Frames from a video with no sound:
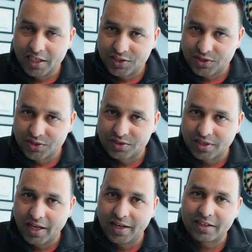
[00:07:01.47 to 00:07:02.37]
issues
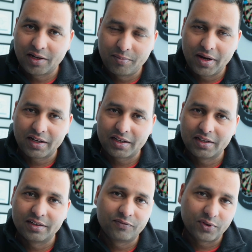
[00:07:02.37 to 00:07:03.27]
and come back
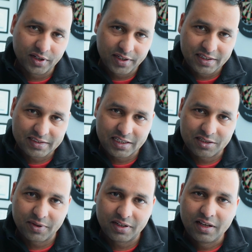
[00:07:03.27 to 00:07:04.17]
and for a
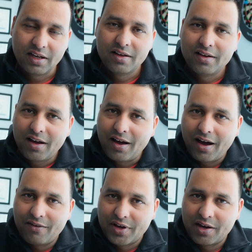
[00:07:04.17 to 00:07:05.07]
reassessment.
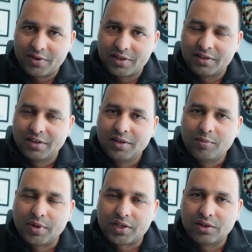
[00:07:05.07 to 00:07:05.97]
However,
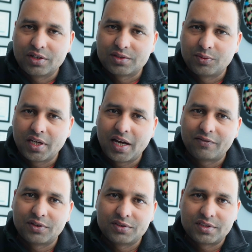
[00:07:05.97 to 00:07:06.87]
because we
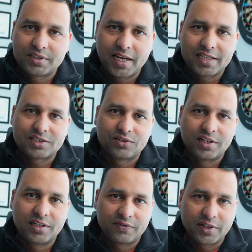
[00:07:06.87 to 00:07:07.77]
have to test on
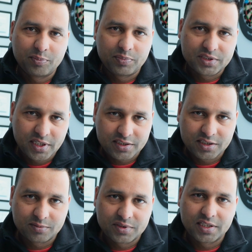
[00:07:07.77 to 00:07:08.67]
a different
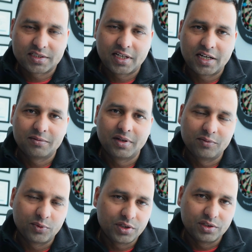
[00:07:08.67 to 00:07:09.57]
systems this time
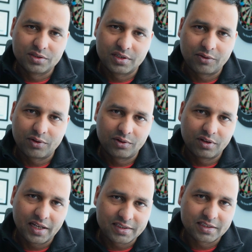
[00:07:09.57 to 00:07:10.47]
and we use our own
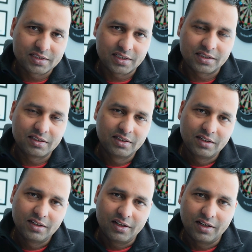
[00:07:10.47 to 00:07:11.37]
licensing
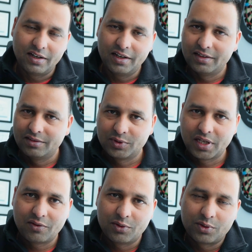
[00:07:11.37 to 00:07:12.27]
and we
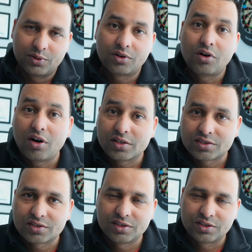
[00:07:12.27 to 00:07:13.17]
have our own
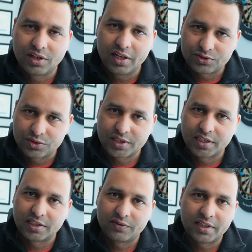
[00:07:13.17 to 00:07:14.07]
costs
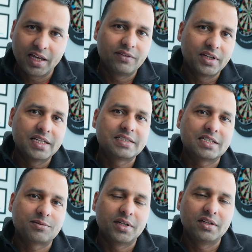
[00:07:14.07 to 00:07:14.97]
associated with every
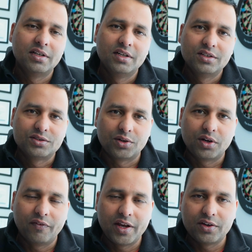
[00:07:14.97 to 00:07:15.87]
assessment,
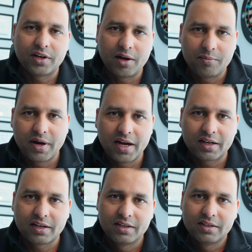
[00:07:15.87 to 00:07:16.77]
so when you come
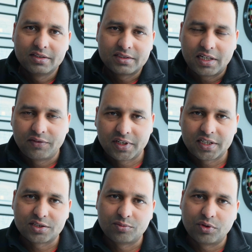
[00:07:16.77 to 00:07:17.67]
back,
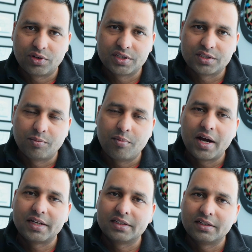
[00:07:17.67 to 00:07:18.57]
certification bodies
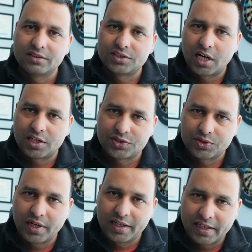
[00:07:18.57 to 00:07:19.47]
might charge
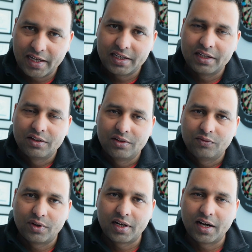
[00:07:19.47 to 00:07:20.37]
you again
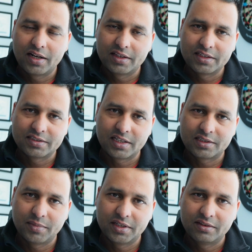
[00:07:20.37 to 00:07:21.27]
for another
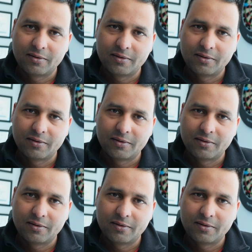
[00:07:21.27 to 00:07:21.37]
assessment.